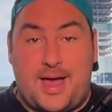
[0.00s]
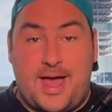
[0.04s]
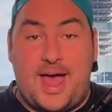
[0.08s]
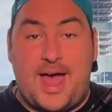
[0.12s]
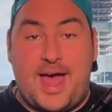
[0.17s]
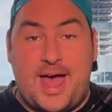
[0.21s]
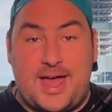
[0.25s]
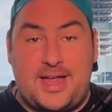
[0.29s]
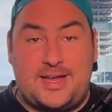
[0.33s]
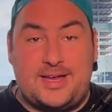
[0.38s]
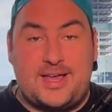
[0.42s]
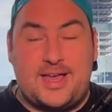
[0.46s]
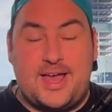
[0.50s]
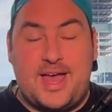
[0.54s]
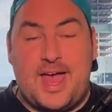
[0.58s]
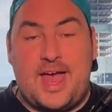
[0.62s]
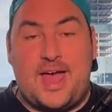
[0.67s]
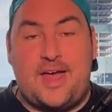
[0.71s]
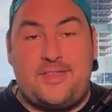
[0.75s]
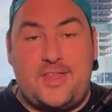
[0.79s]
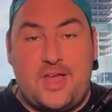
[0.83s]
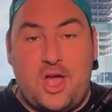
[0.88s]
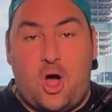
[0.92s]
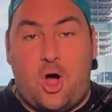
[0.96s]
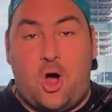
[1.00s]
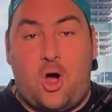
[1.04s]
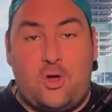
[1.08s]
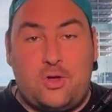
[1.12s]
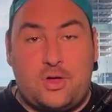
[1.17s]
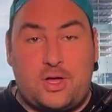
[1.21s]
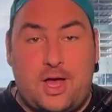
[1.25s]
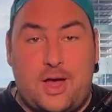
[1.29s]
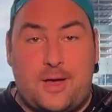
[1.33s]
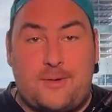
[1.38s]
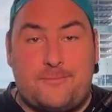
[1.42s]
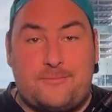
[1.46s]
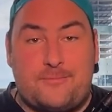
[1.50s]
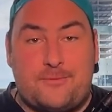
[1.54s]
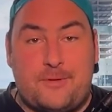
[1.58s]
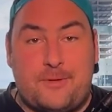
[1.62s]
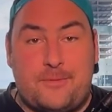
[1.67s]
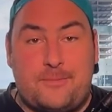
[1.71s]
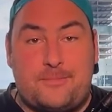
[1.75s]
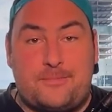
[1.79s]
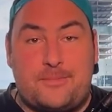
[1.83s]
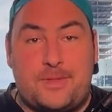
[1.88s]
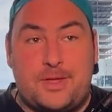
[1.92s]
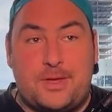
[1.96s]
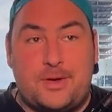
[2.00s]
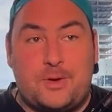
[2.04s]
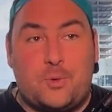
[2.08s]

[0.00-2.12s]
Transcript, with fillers: head and they all come from,